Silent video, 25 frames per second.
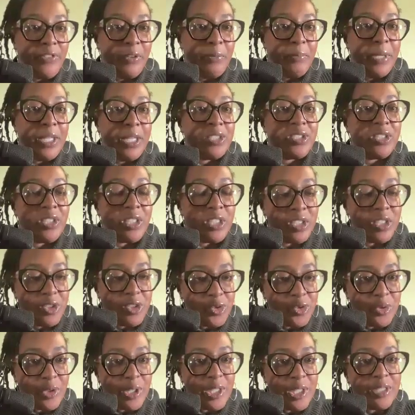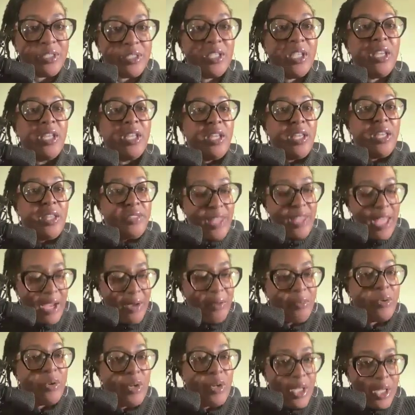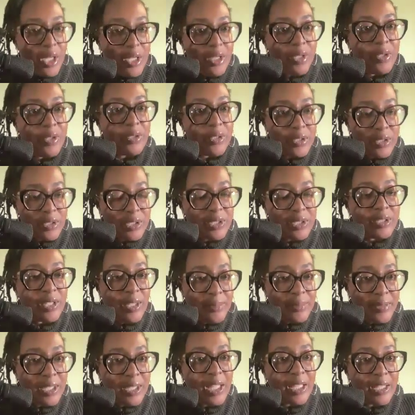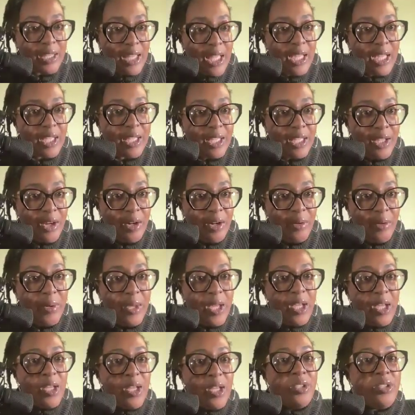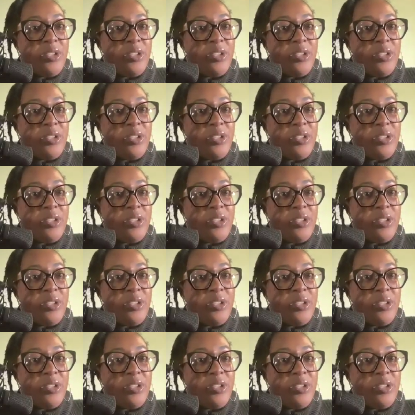inflammation in the joints. That will something like that could help.